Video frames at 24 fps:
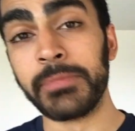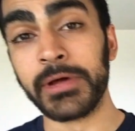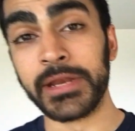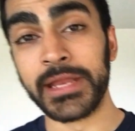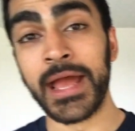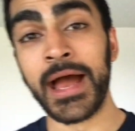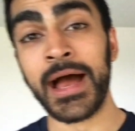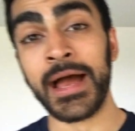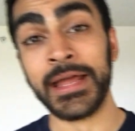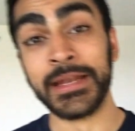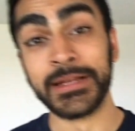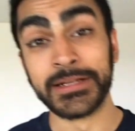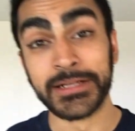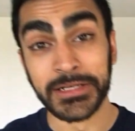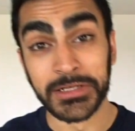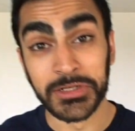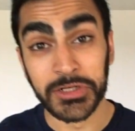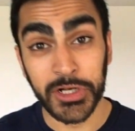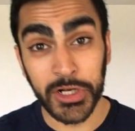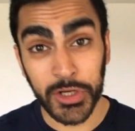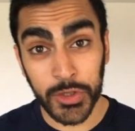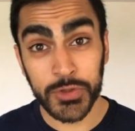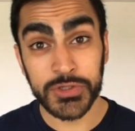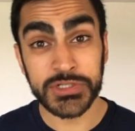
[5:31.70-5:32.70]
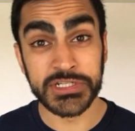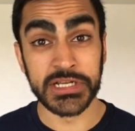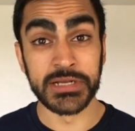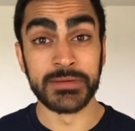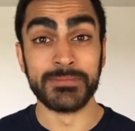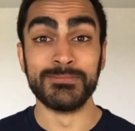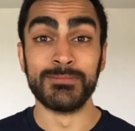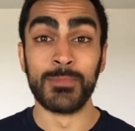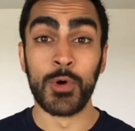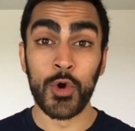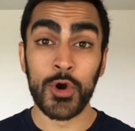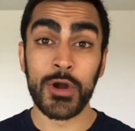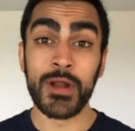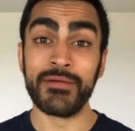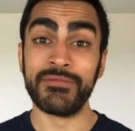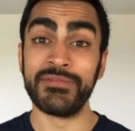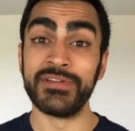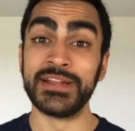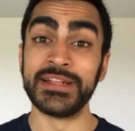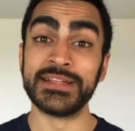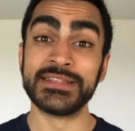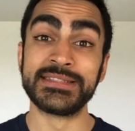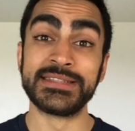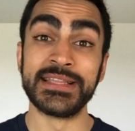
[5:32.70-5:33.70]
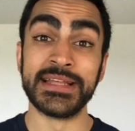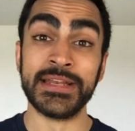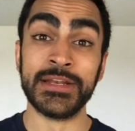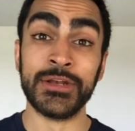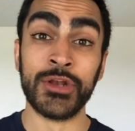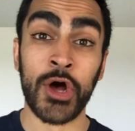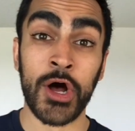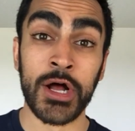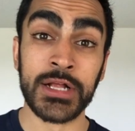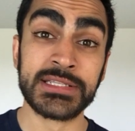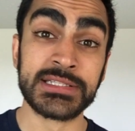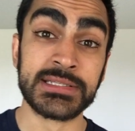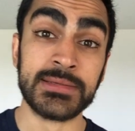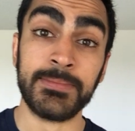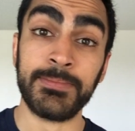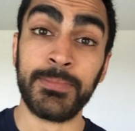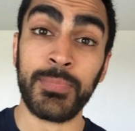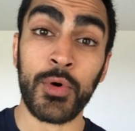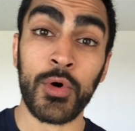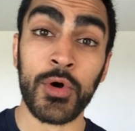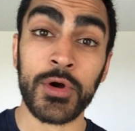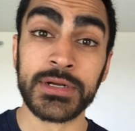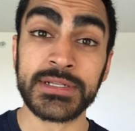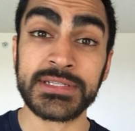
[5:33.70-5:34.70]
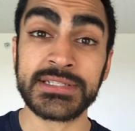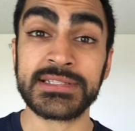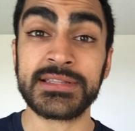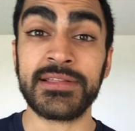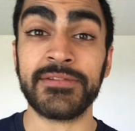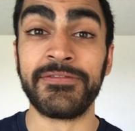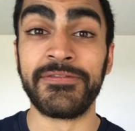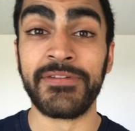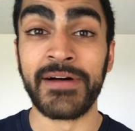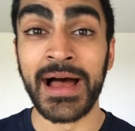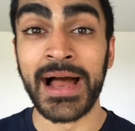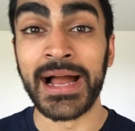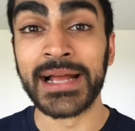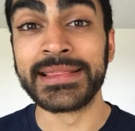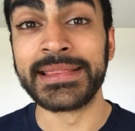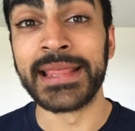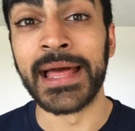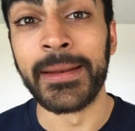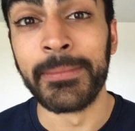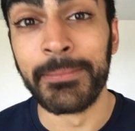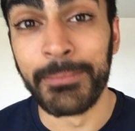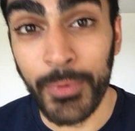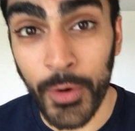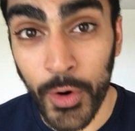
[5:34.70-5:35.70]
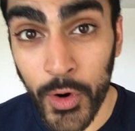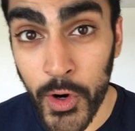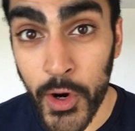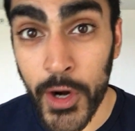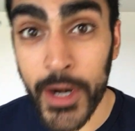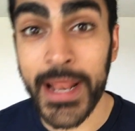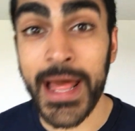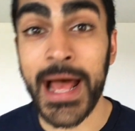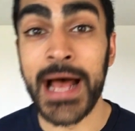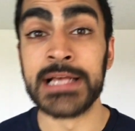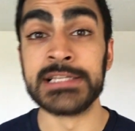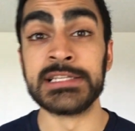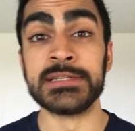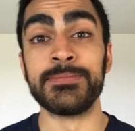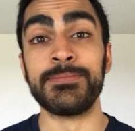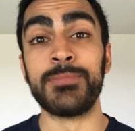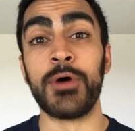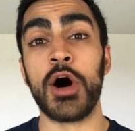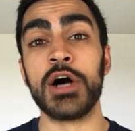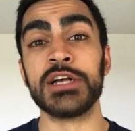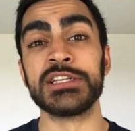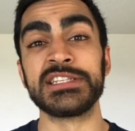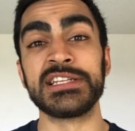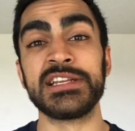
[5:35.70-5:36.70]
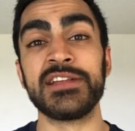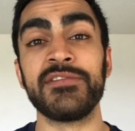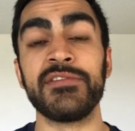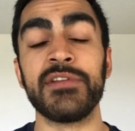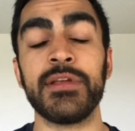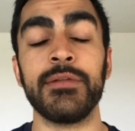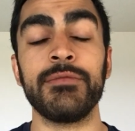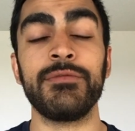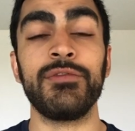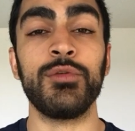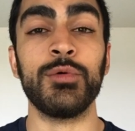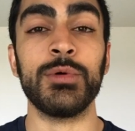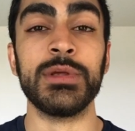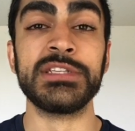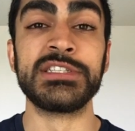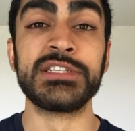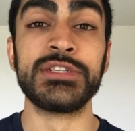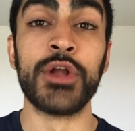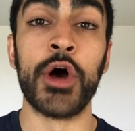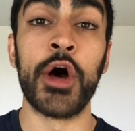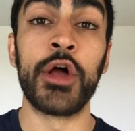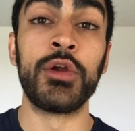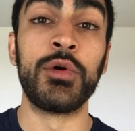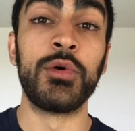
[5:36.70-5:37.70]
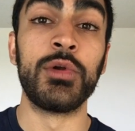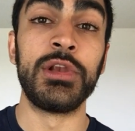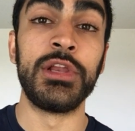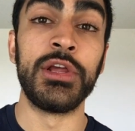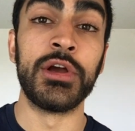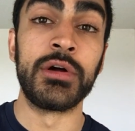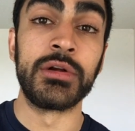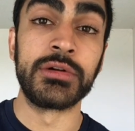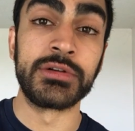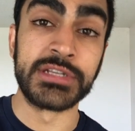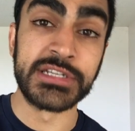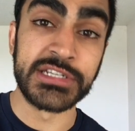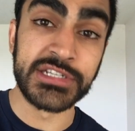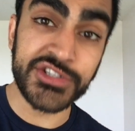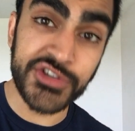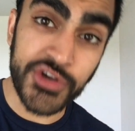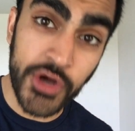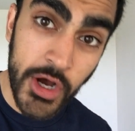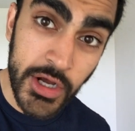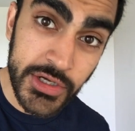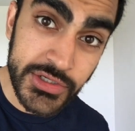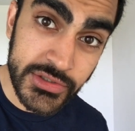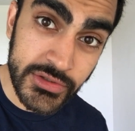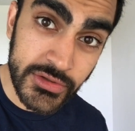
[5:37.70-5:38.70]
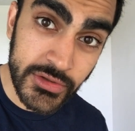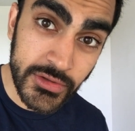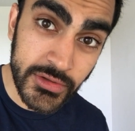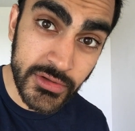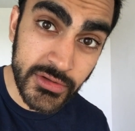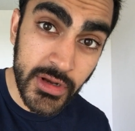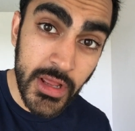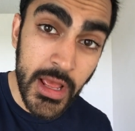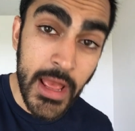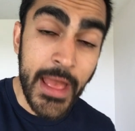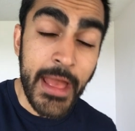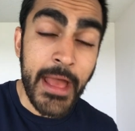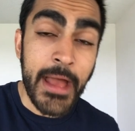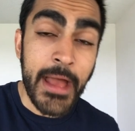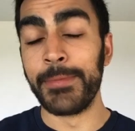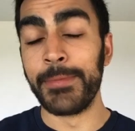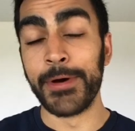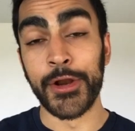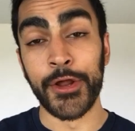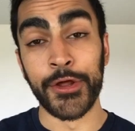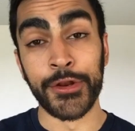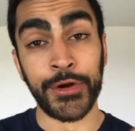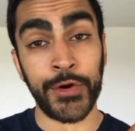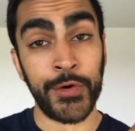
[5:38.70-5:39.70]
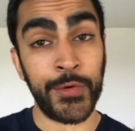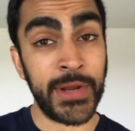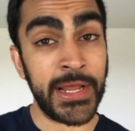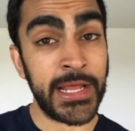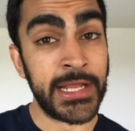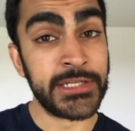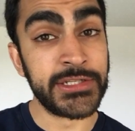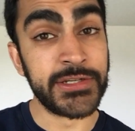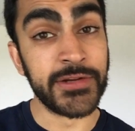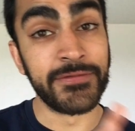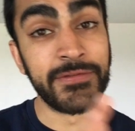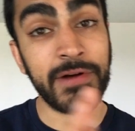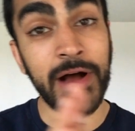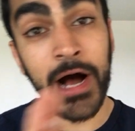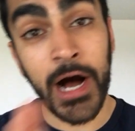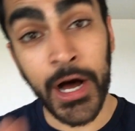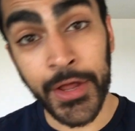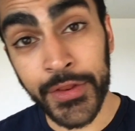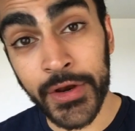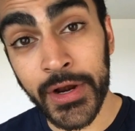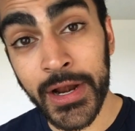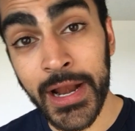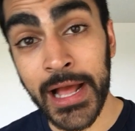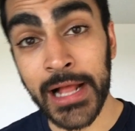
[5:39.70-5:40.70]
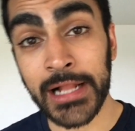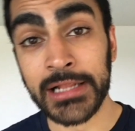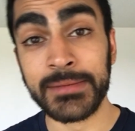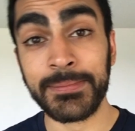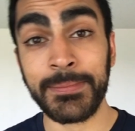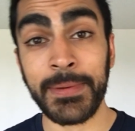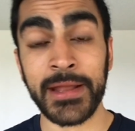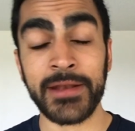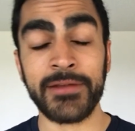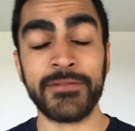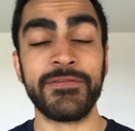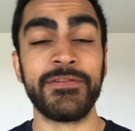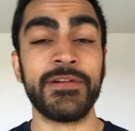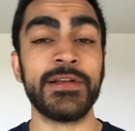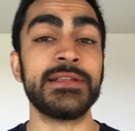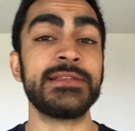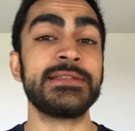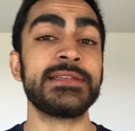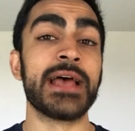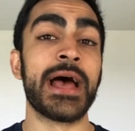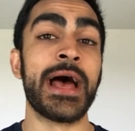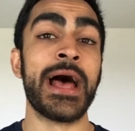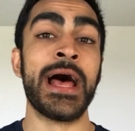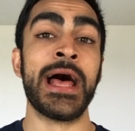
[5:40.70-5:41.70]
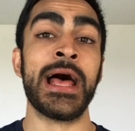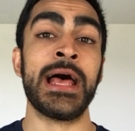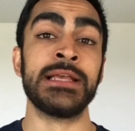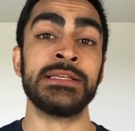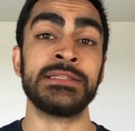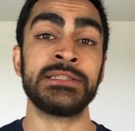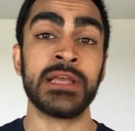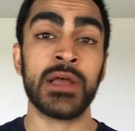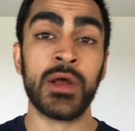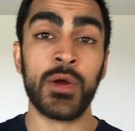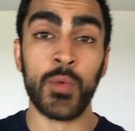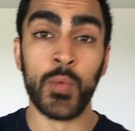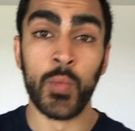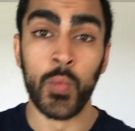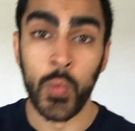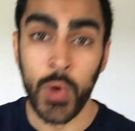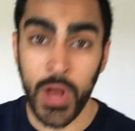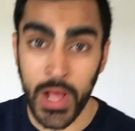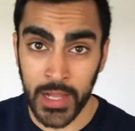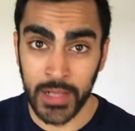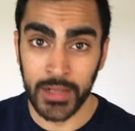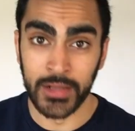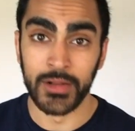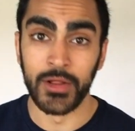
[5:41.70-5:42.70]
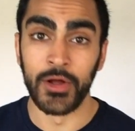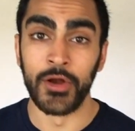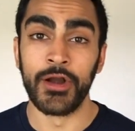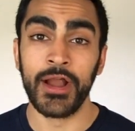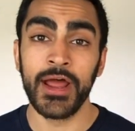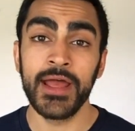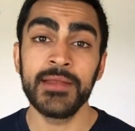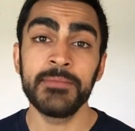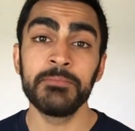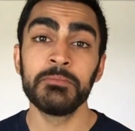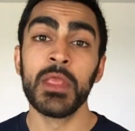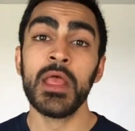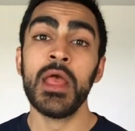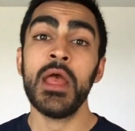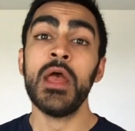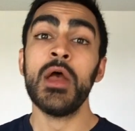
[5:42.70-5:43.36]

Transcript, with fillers: But yeah, in conclusion, more evidence than not supports the fact that boron has a positive influence not only on testosterone, but on a range of other health benefits as well. All right?